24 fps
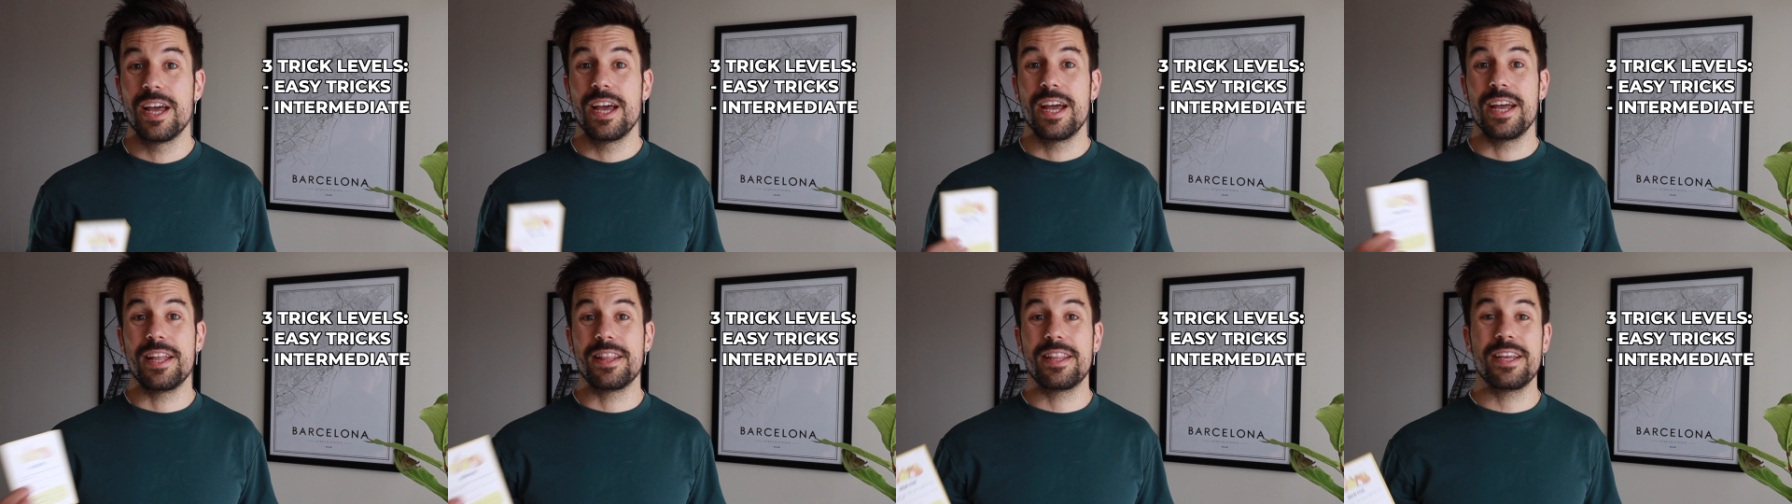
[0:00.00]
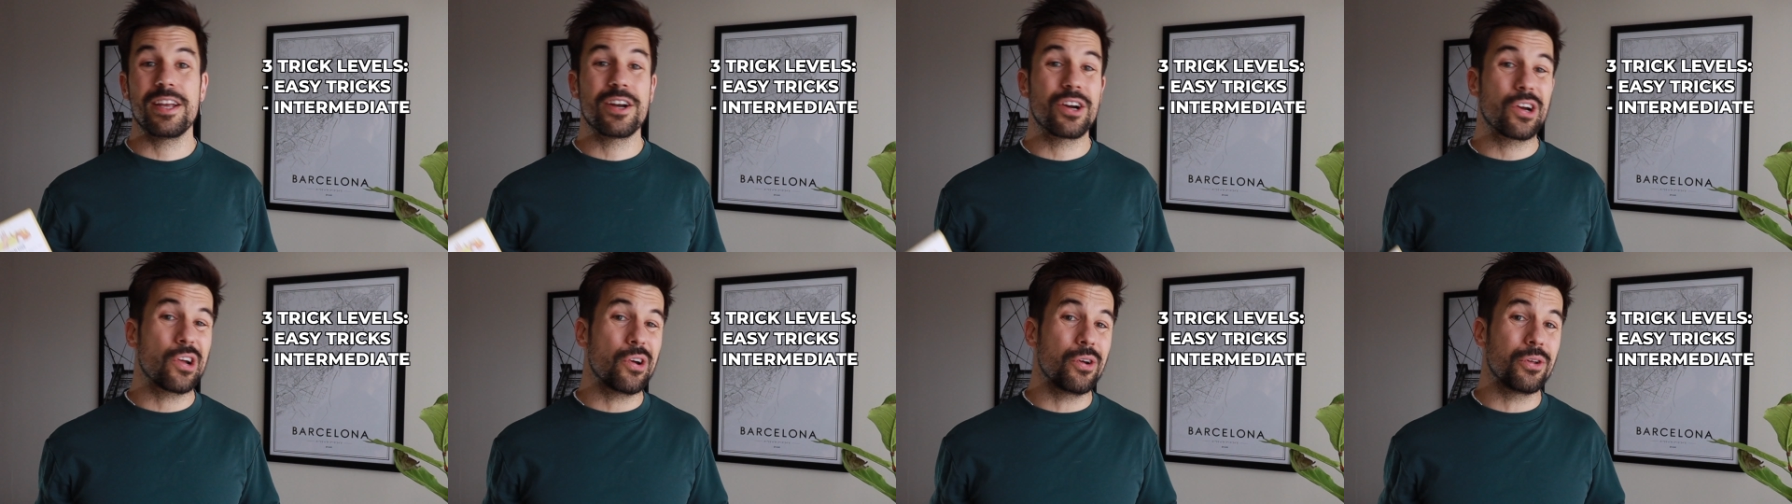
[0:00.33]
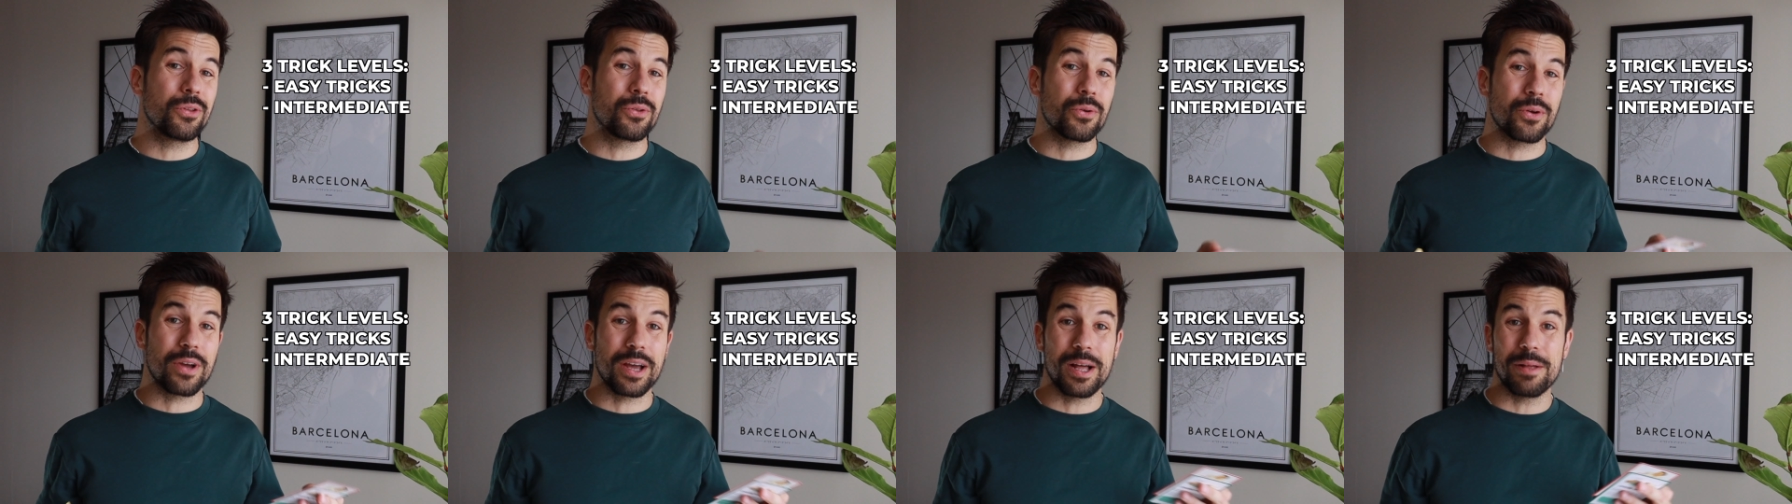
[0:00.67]
and they are going
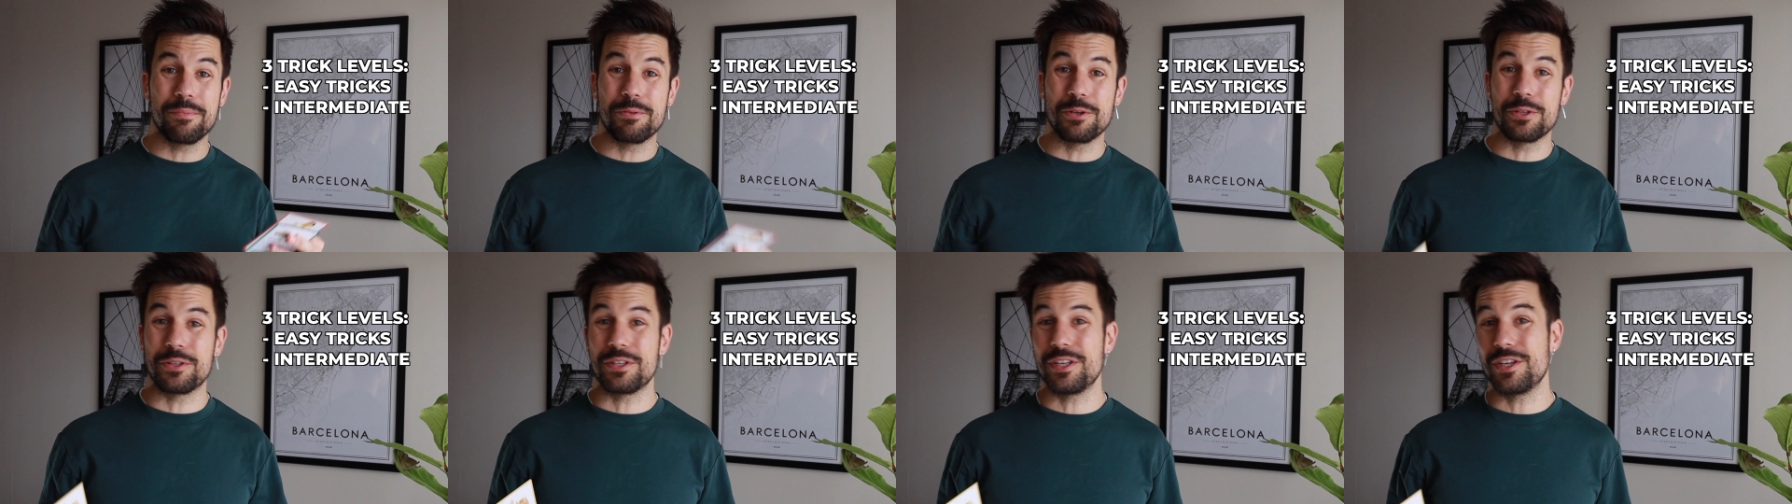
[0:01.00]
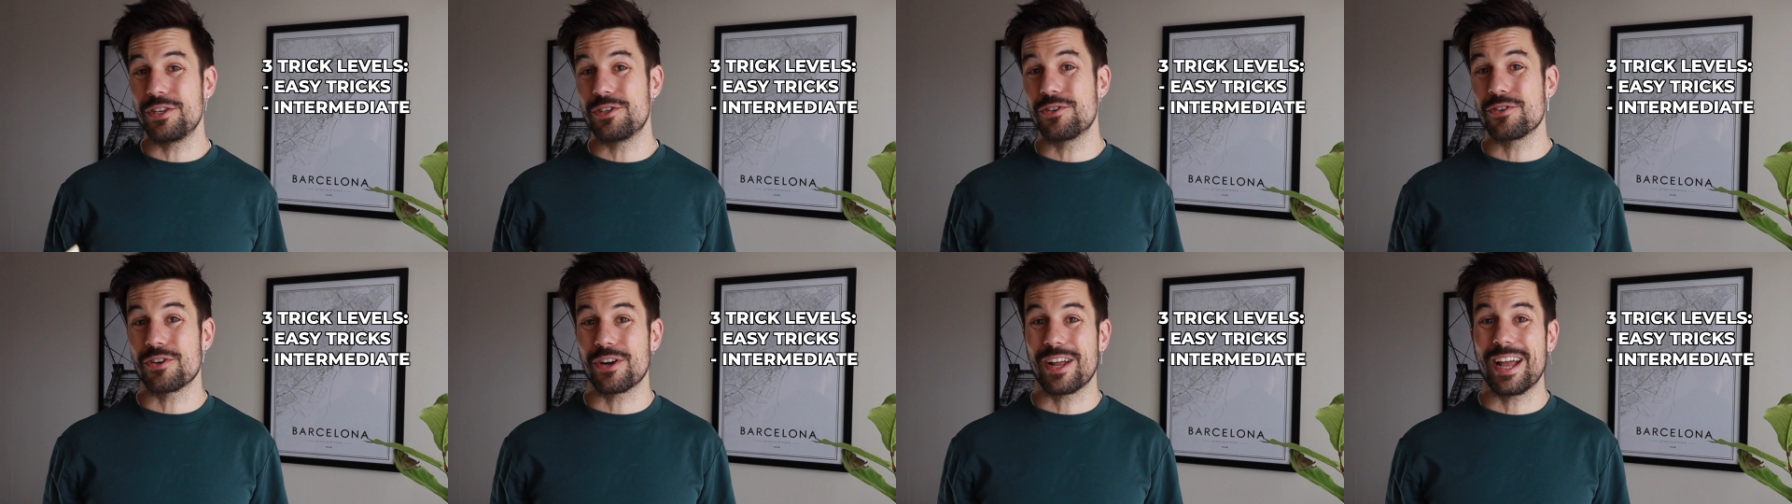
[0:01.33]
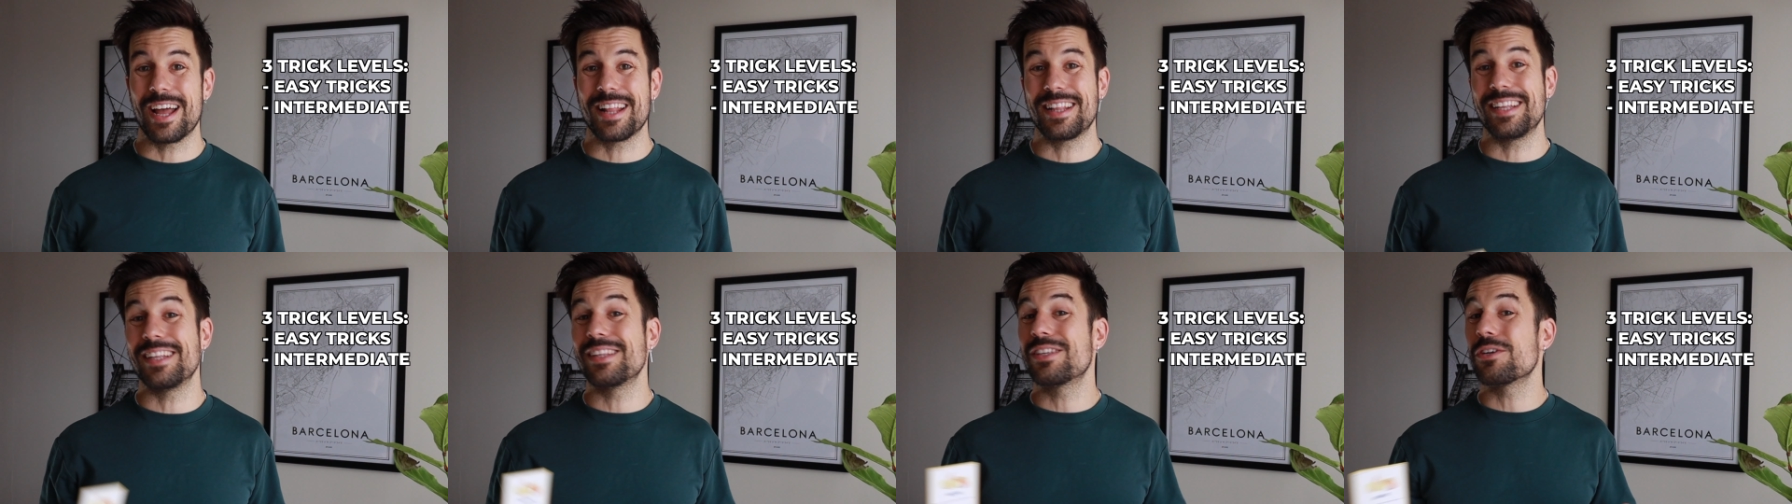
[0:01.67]
to help you teach your
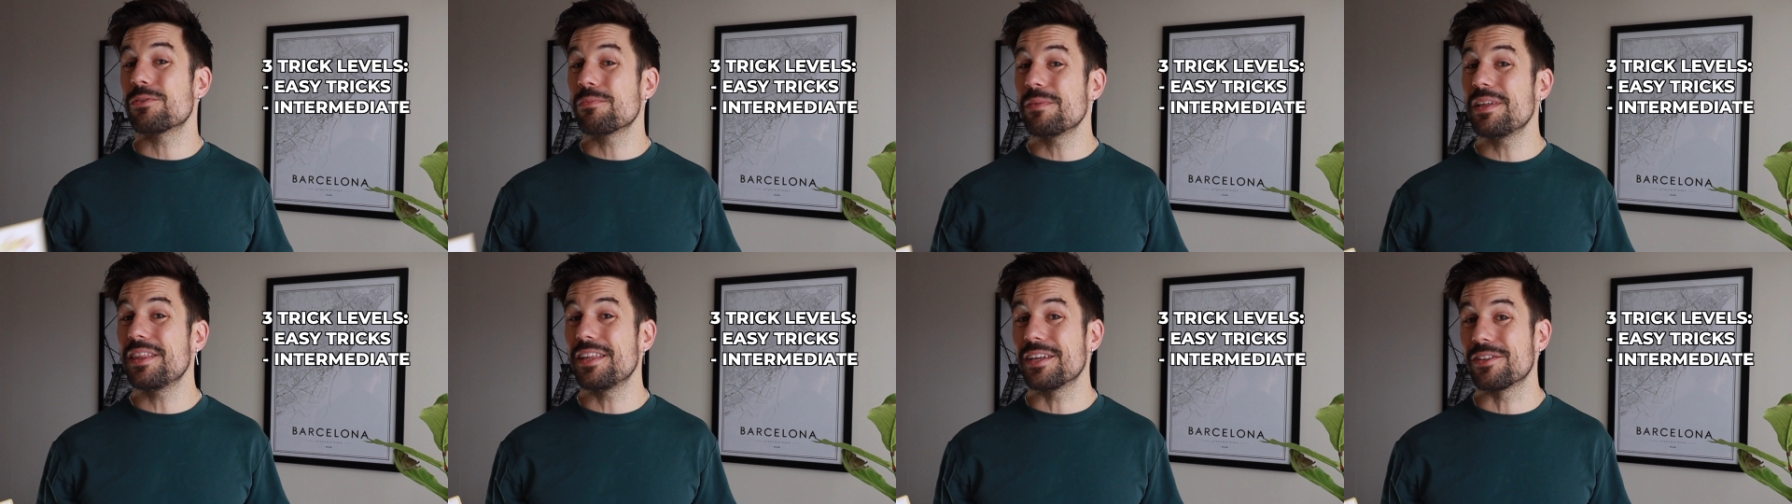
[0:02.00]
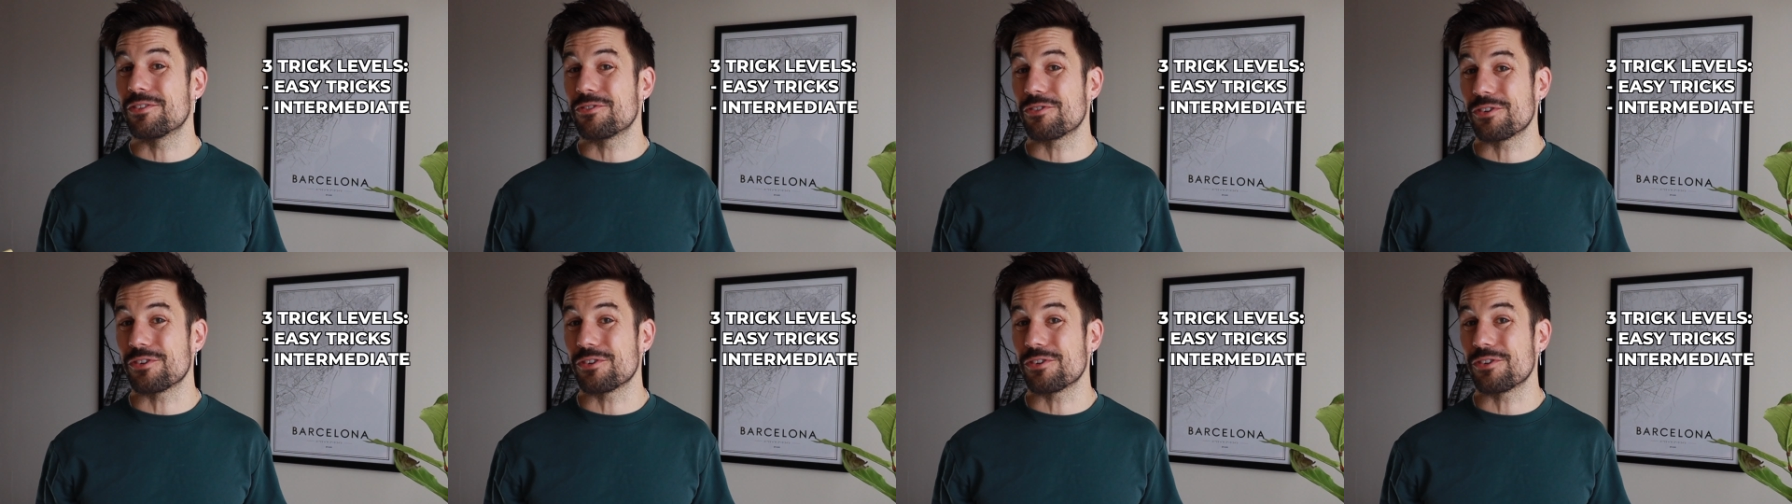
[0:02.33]
cat intermediate